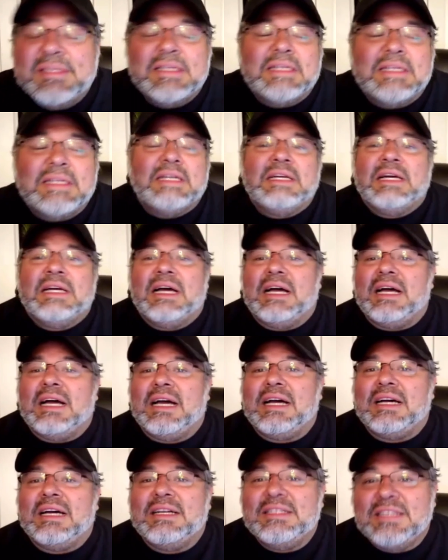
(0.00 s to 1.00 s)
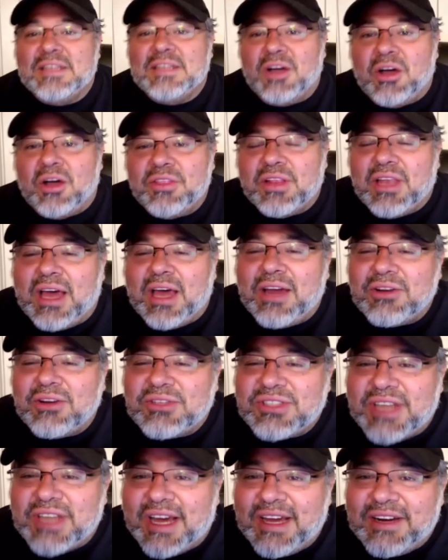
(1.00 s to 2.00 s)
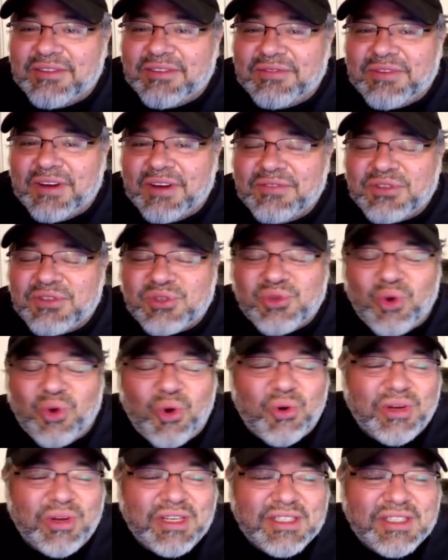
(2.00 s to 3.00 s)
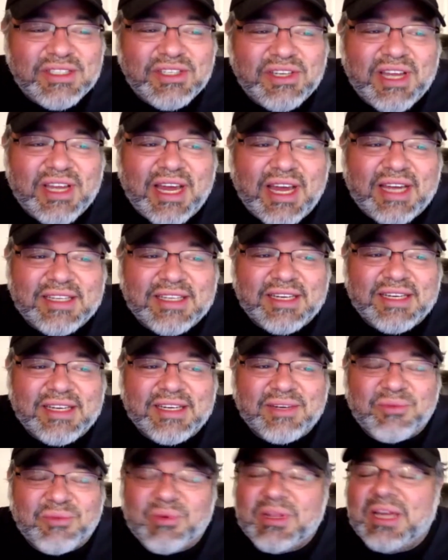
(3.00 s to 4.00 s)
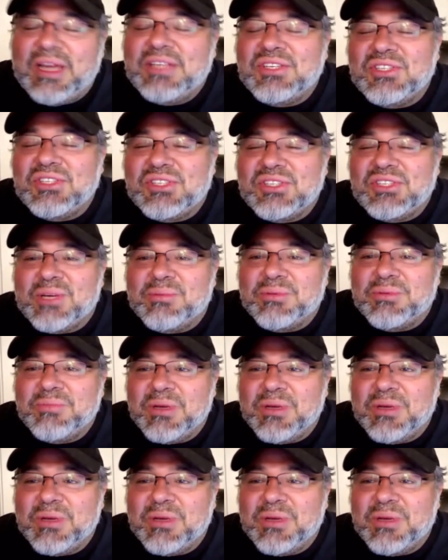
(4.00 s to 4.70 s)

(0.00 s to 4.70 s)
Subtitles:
You know, on the lighter side of stories, you got relationships.